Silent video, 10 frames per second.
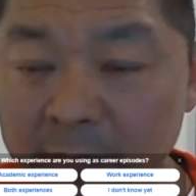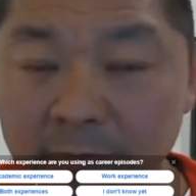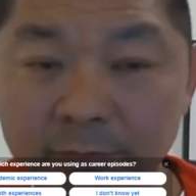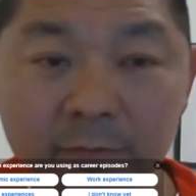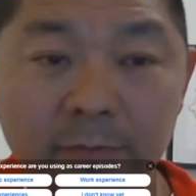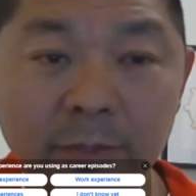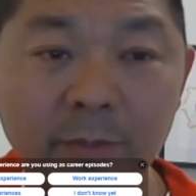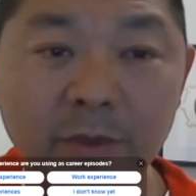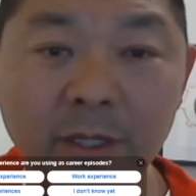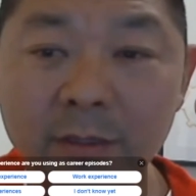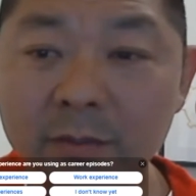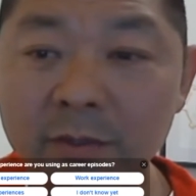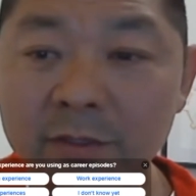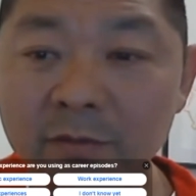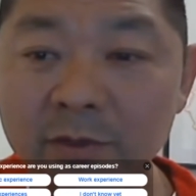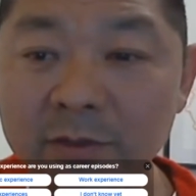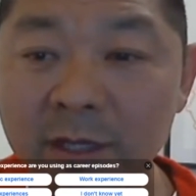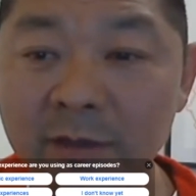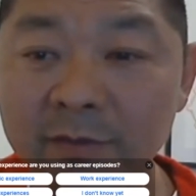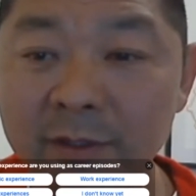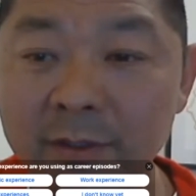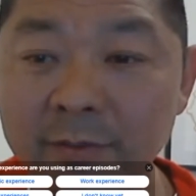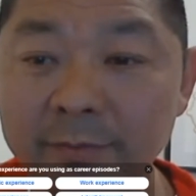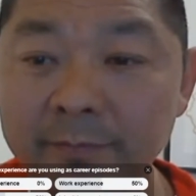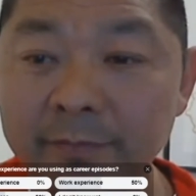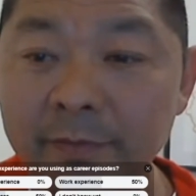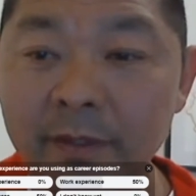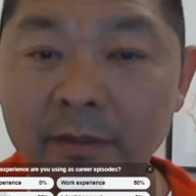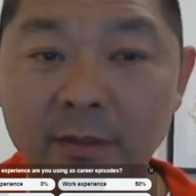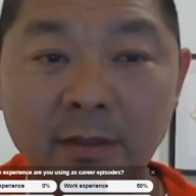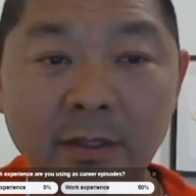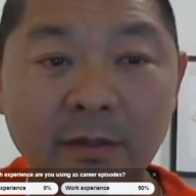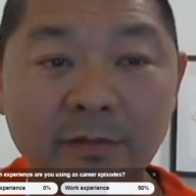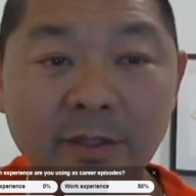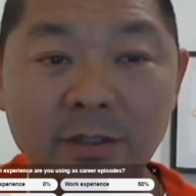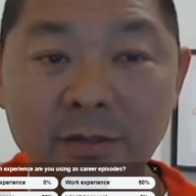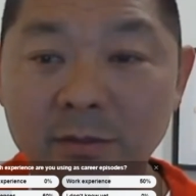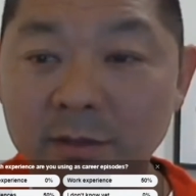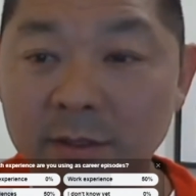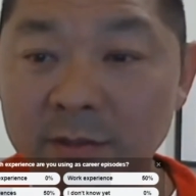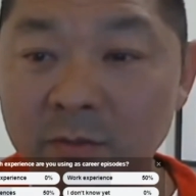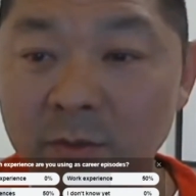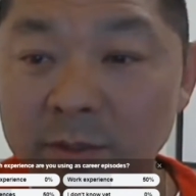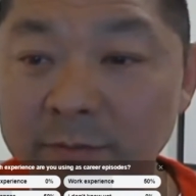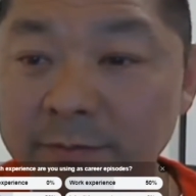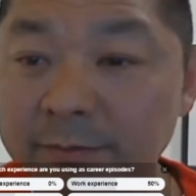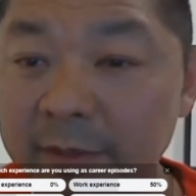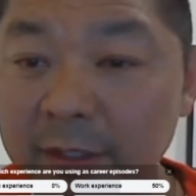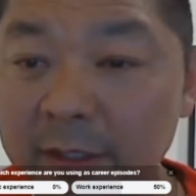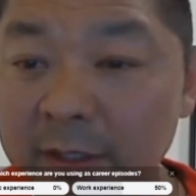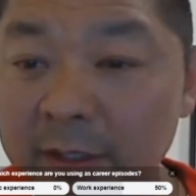Well, people can always vote after the live video as well.